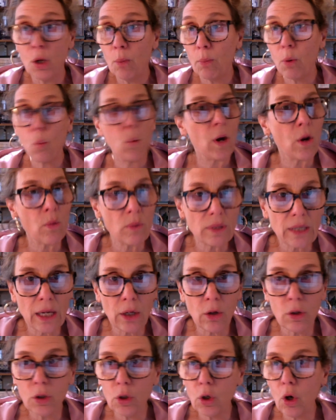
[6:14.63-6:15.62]
But where was I
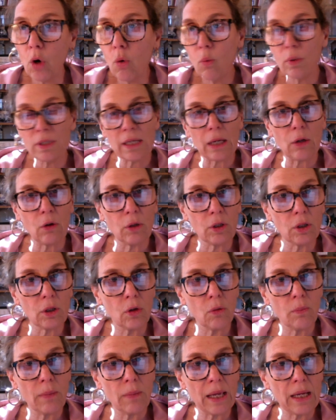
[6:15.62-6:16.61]
going to go? Was I going to
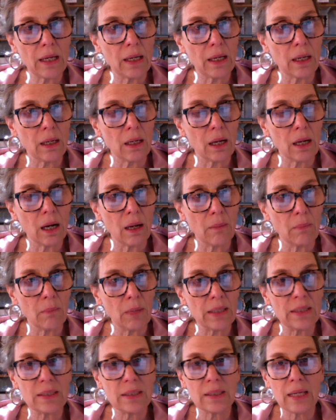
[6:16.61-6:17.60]
go make a
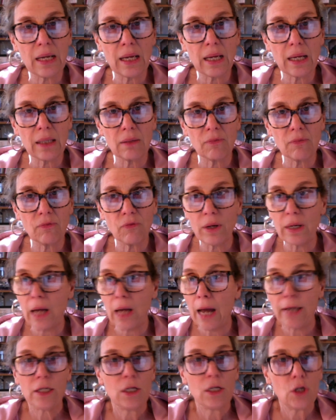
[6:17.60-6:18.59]
stink at the front?
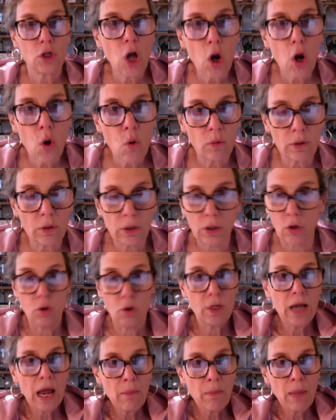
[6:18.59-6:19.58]
I didn't know.
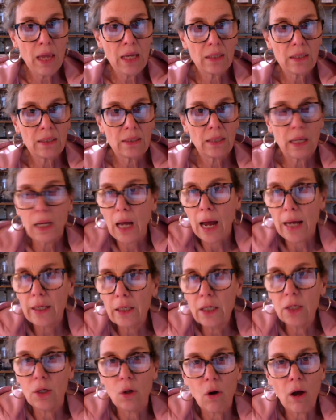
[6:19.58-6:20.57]
Could I make a stink? I
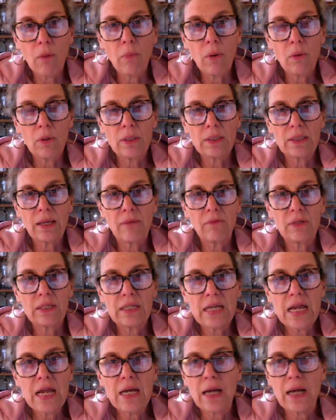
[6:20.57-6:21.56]
didn't know. I'm only
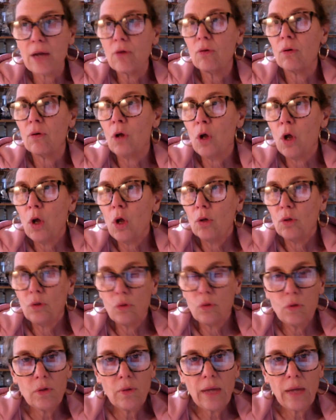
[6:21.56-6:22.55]
17.
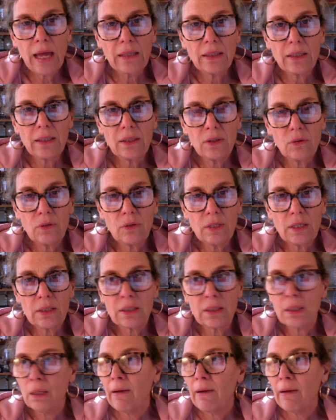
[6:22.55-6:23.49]
Do you get to do this?